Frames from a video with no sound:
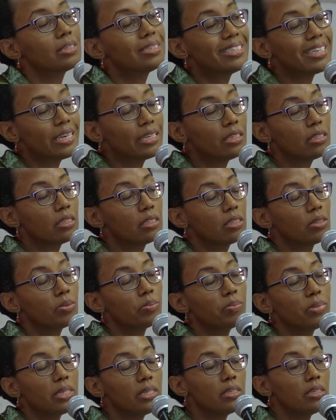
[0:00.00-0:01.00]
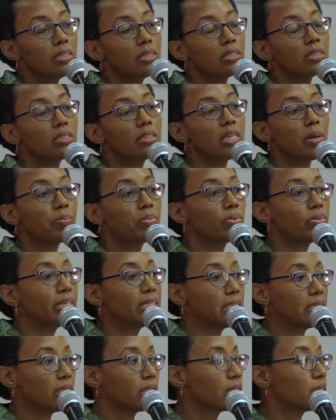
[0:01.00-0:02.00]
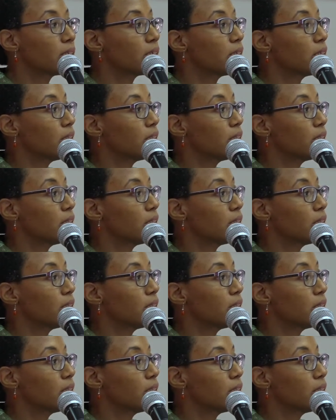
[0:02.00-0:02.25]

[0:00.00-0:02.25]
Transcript: tends to be separated.